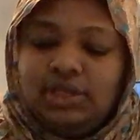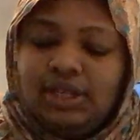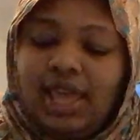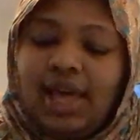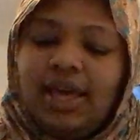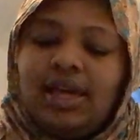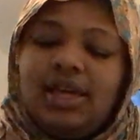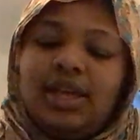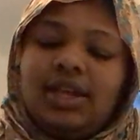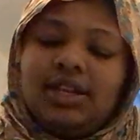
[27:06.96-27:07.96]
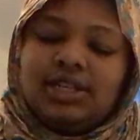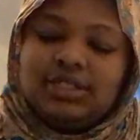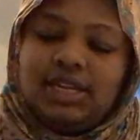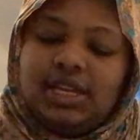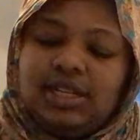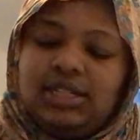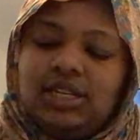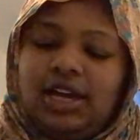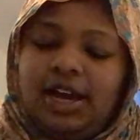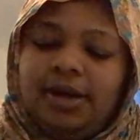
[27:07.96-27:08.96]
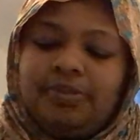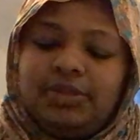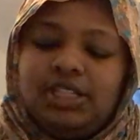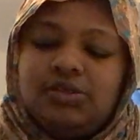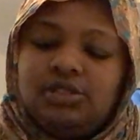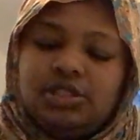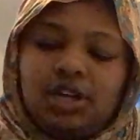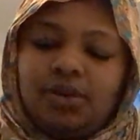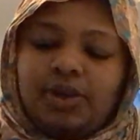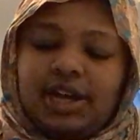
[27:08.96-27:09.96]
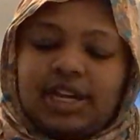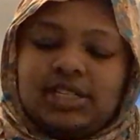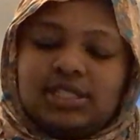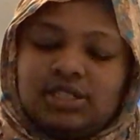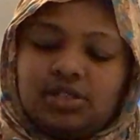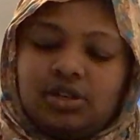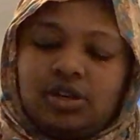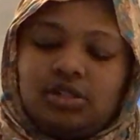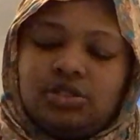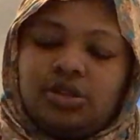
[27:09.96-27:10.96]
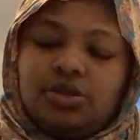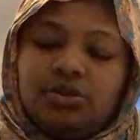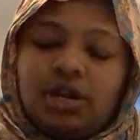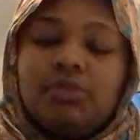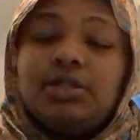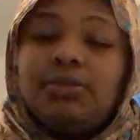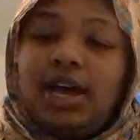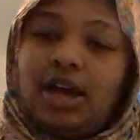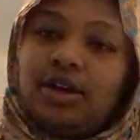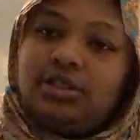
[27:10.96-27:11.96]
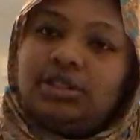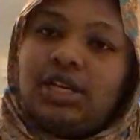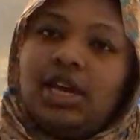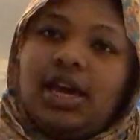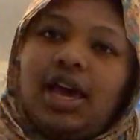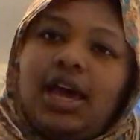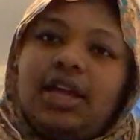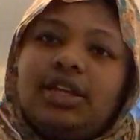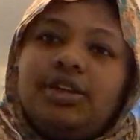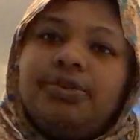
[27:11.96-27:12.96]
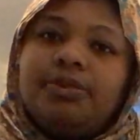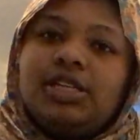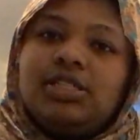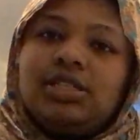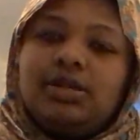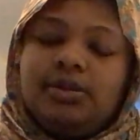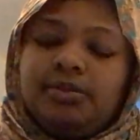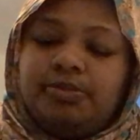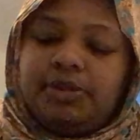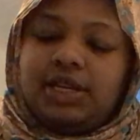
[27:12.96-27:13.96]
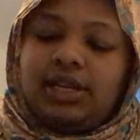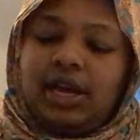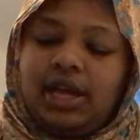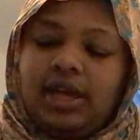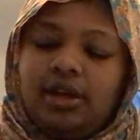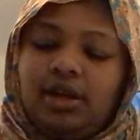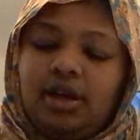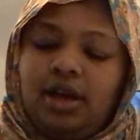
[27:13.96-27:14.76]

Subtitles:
yeah, like I said, he would start work at 6 o'clock. So he would come to my house and he would basically be like,